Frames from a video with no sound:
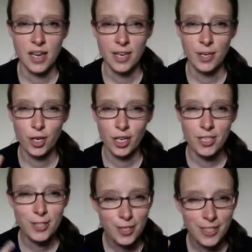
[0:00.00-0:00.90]
and you're going
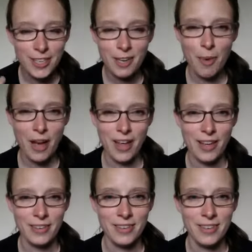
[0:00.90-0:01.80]
to start to think about
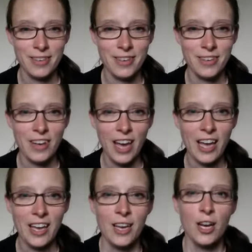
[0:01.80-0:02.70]
it.
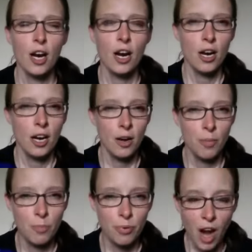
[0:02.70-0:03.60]
Okay?
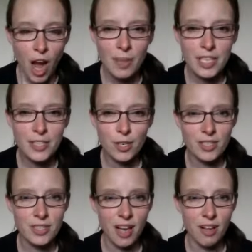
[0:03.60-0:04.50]
Promise
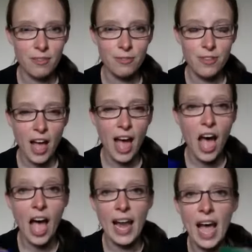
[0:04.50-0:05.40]
yourself,
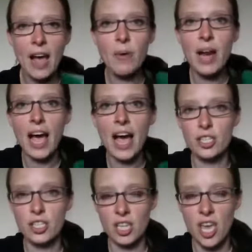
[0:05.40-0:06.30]
and I would
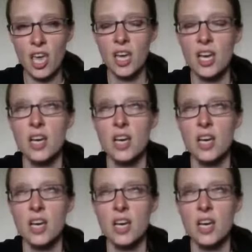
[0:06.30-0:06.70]
actually